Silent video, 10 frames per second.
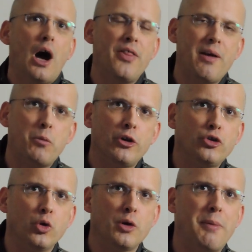I then want
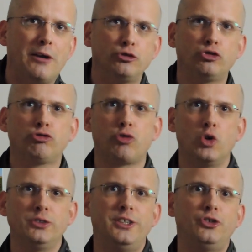to talk about
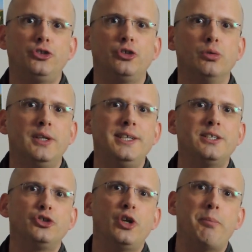strong digital
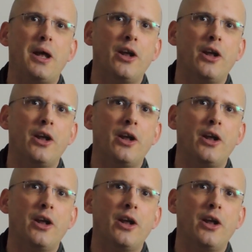leadership